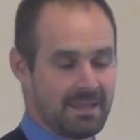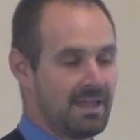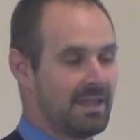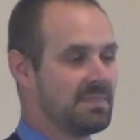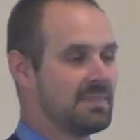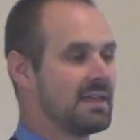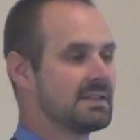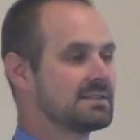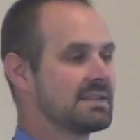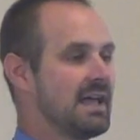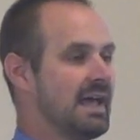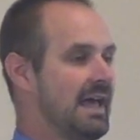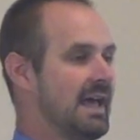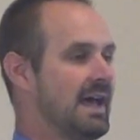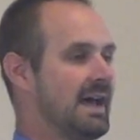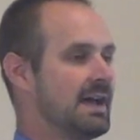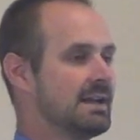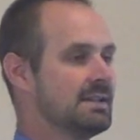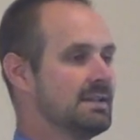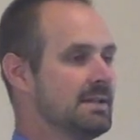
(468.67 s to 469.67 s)
And then to
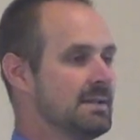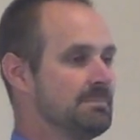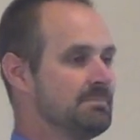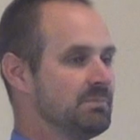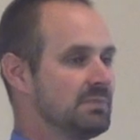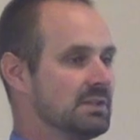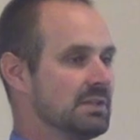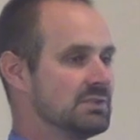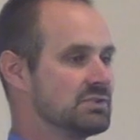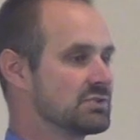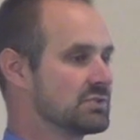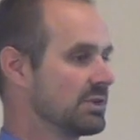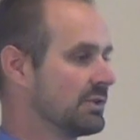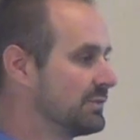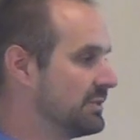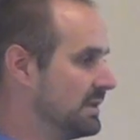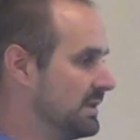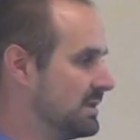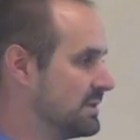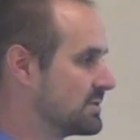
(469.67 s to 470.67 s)
add
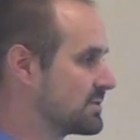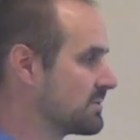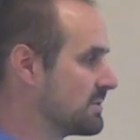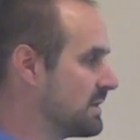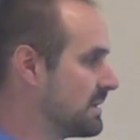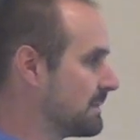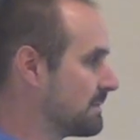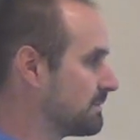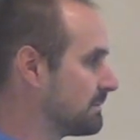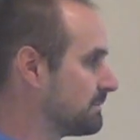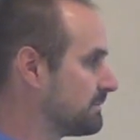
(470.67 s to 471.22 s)
insult to injury,